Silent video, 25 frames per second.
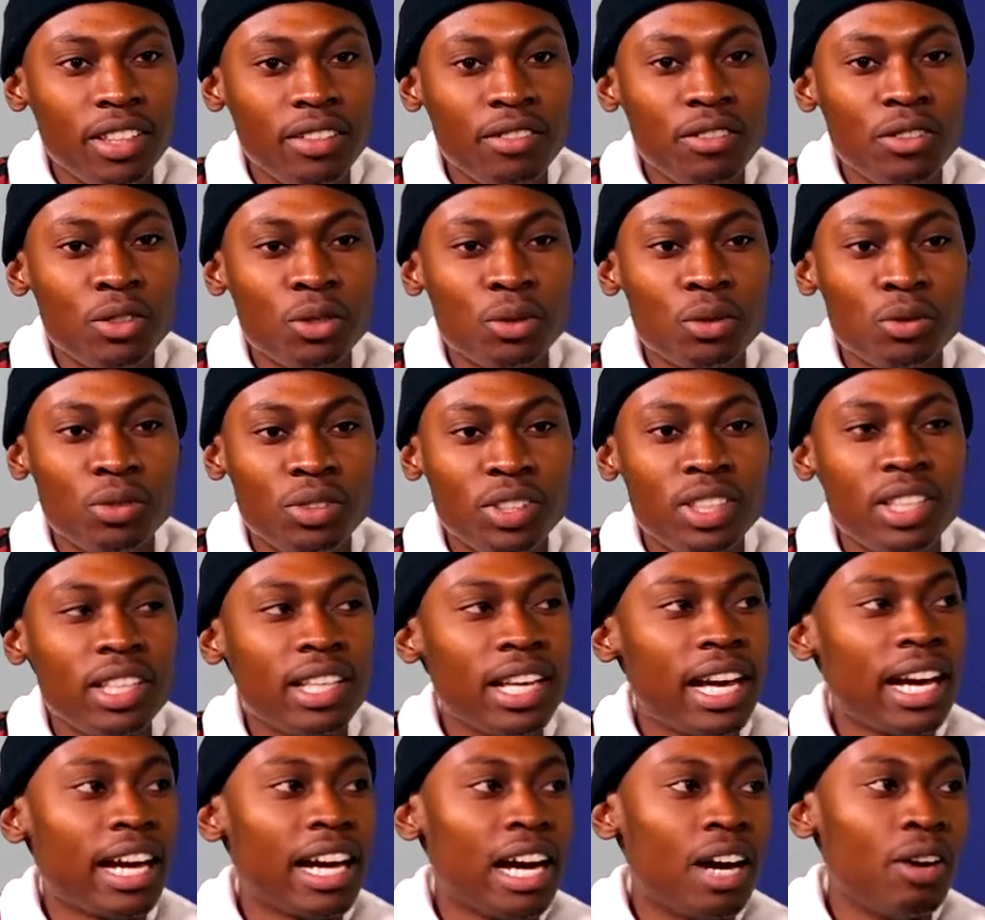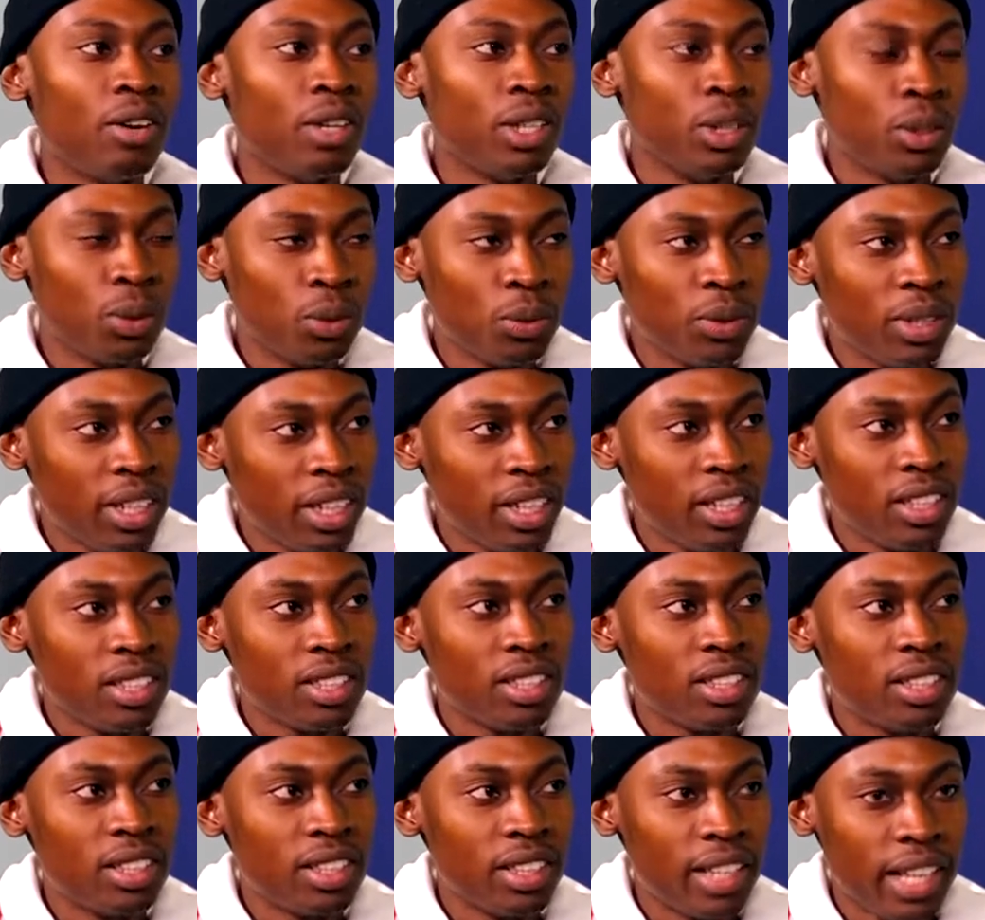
If you really like how I do things,